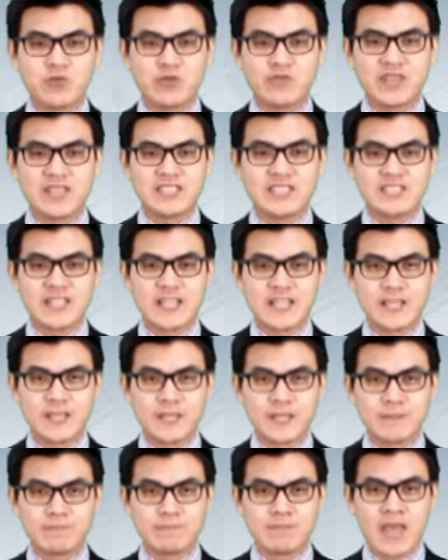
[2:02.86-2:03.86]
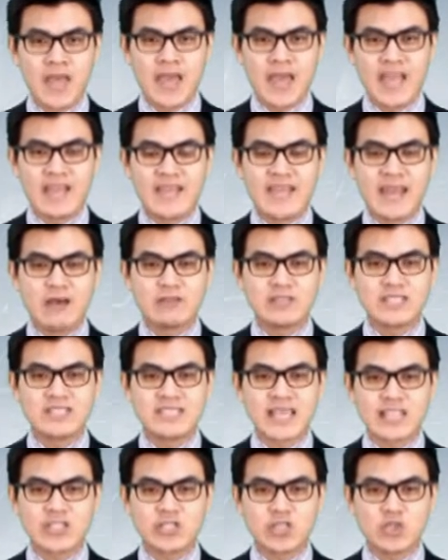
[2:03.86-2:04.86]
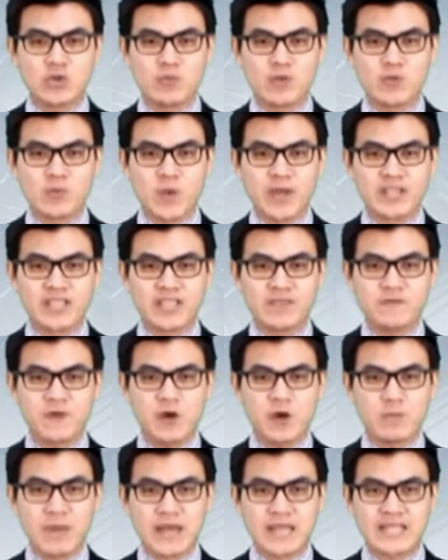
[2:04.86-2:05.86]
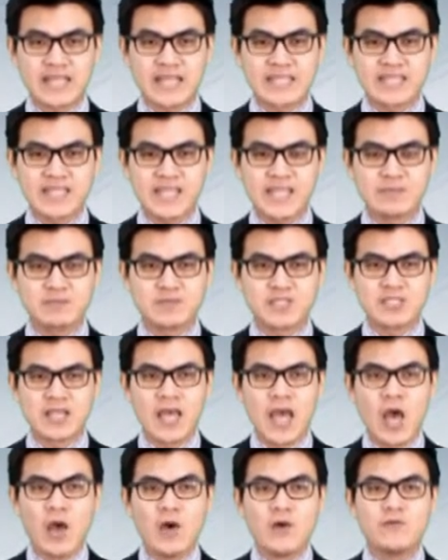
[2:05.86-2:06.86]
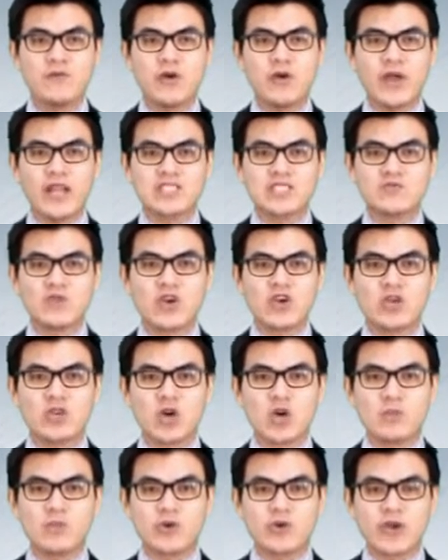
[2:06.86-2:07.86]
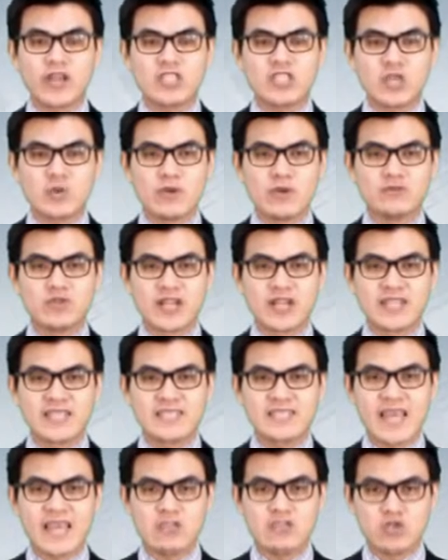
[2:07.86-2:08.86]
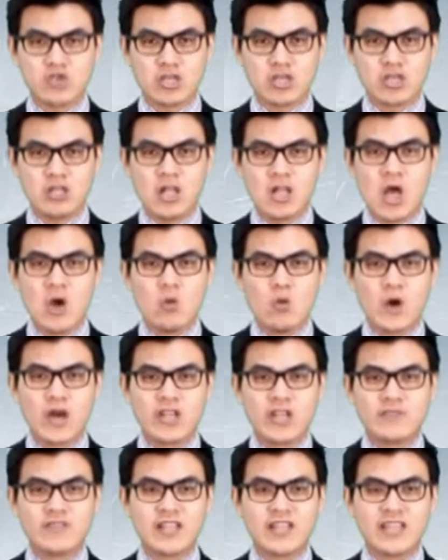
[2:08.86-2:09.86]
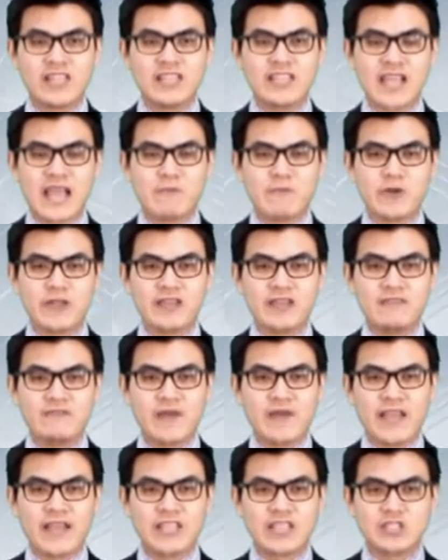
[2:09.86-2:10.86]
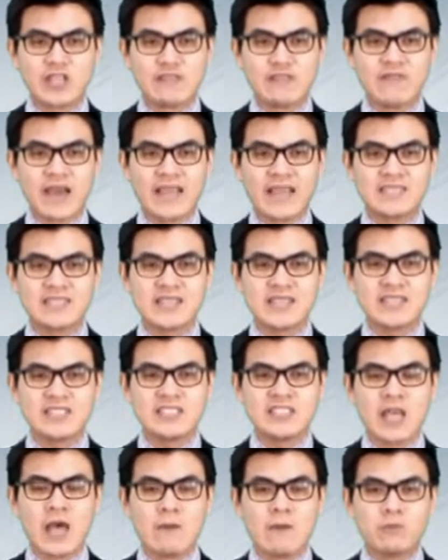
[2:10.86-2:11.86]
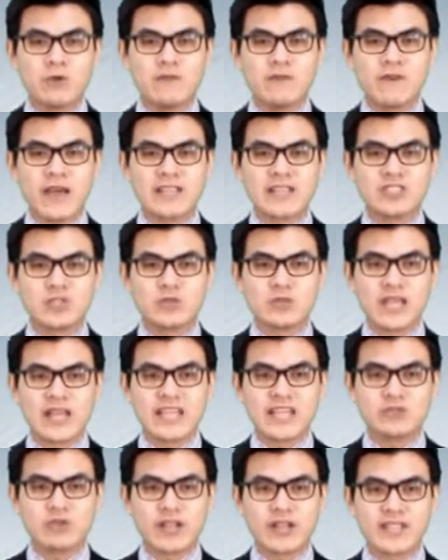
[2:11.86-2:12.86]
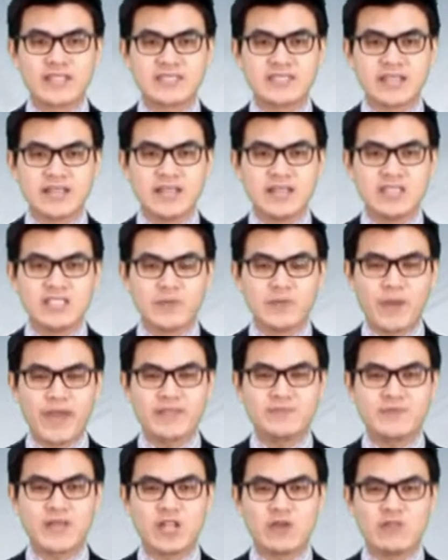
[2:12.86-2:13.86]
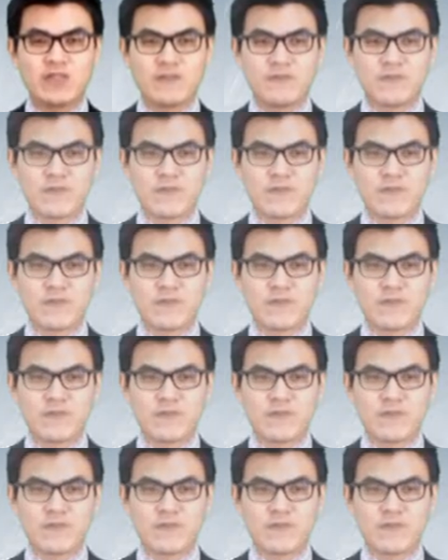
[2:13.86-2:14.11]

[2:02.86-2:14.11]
previously. And now the section you've been waiting for, market tips. Forex4you in cooperation with Trading Central, one of the leading American financial advisors, provides you daily trading signals from experts of the